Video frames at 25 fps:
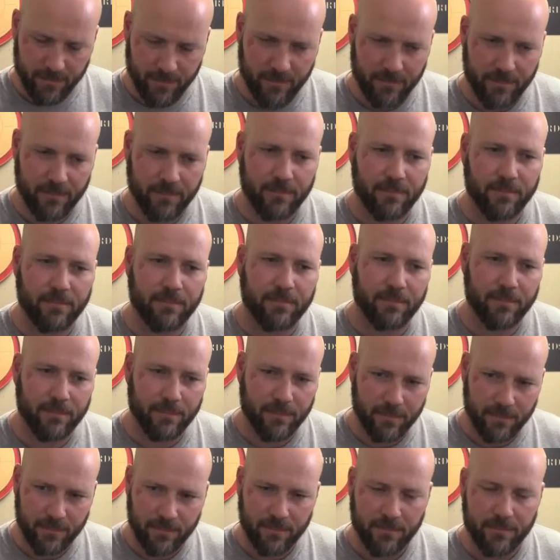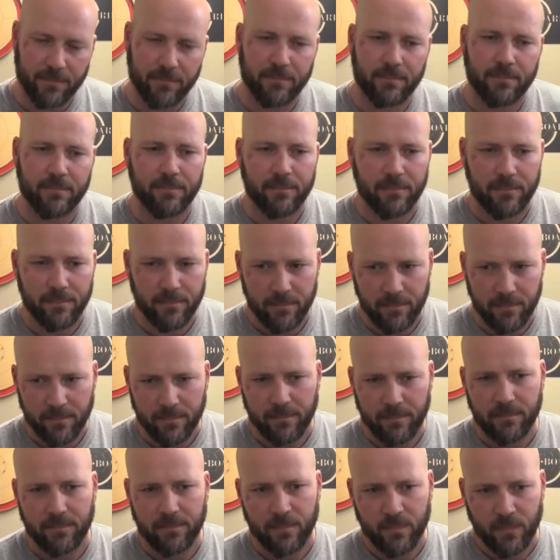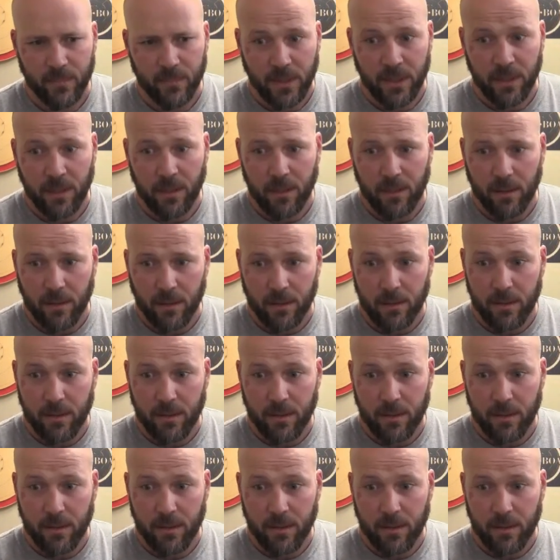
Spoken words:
the winners of the tournament. So